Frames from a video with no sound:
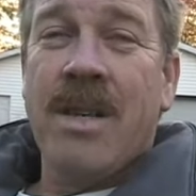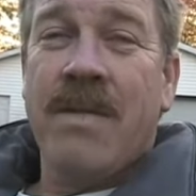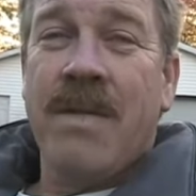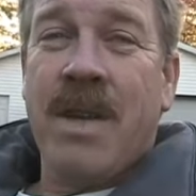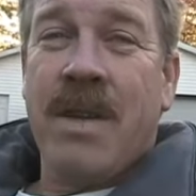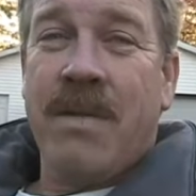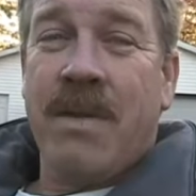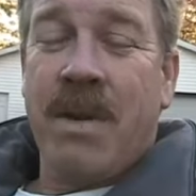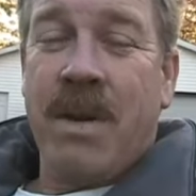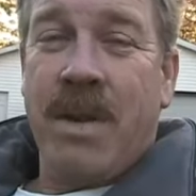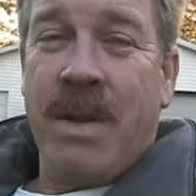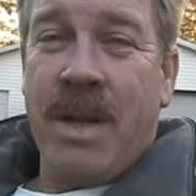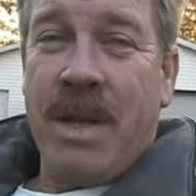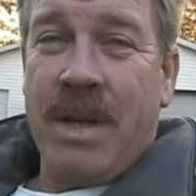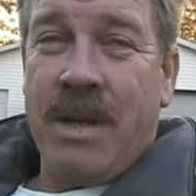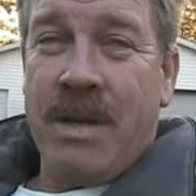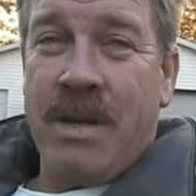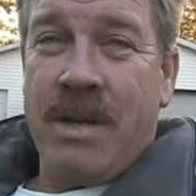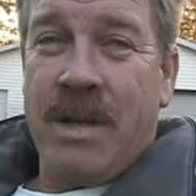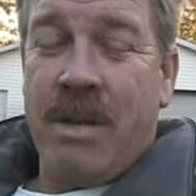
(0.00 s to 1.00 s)
of different
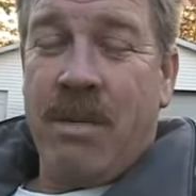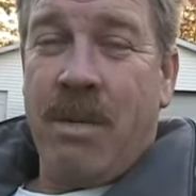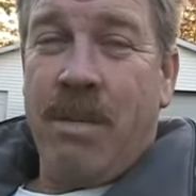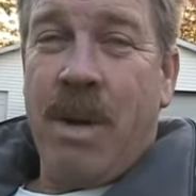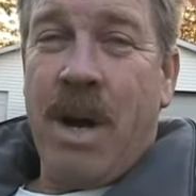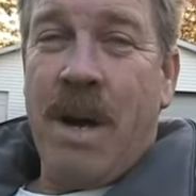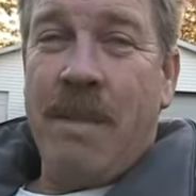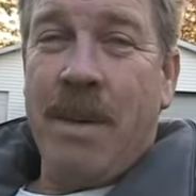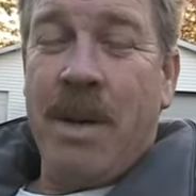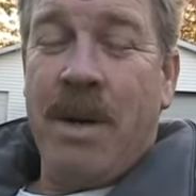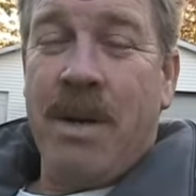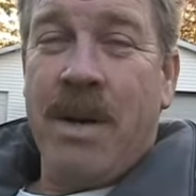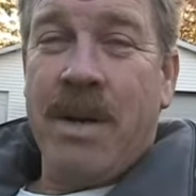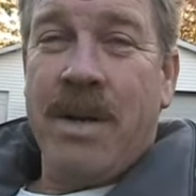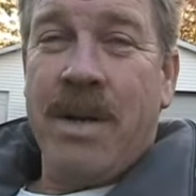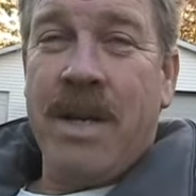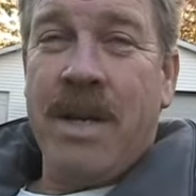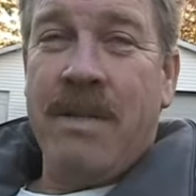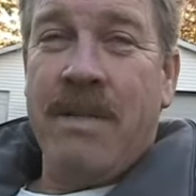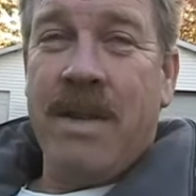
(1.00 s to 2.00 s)
things that were popular on
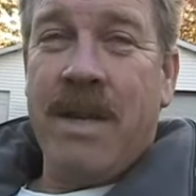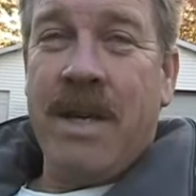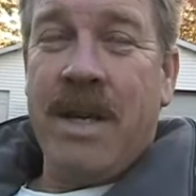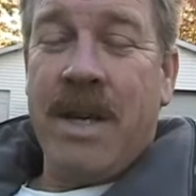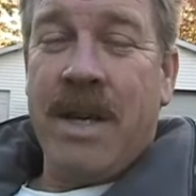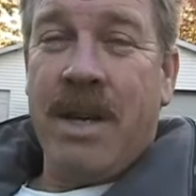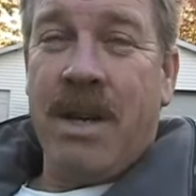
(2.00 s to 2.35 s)
TV